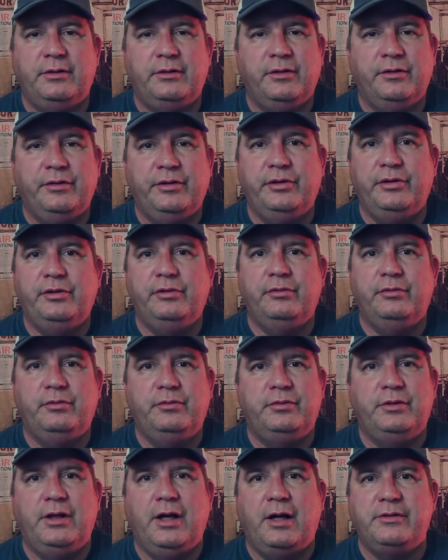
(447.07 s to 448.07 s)
the new
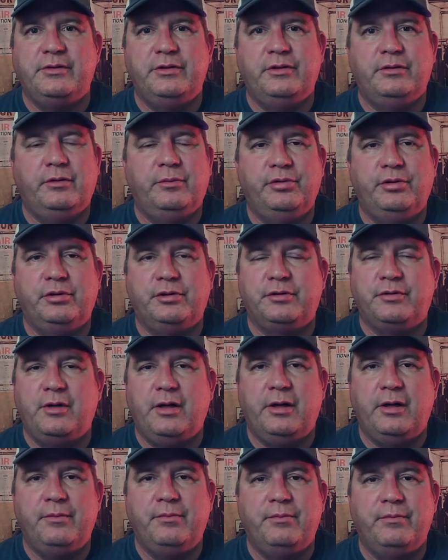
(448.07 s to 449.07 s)
Godzilla
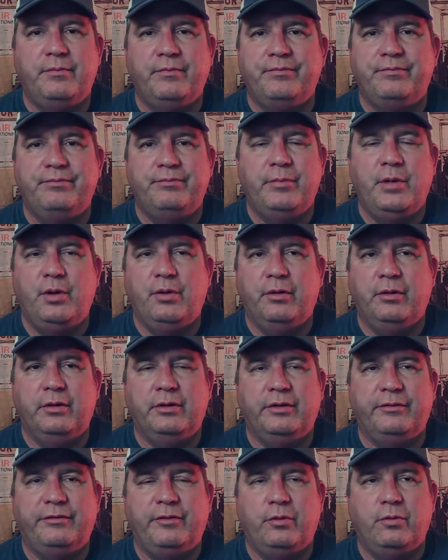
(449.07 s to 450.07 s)
pushrod motor in the
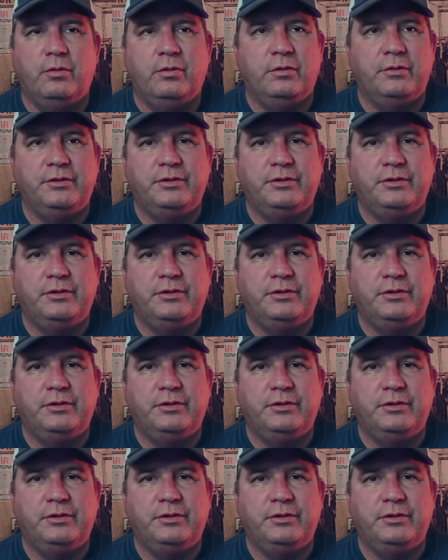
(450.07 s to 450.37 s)
Fords.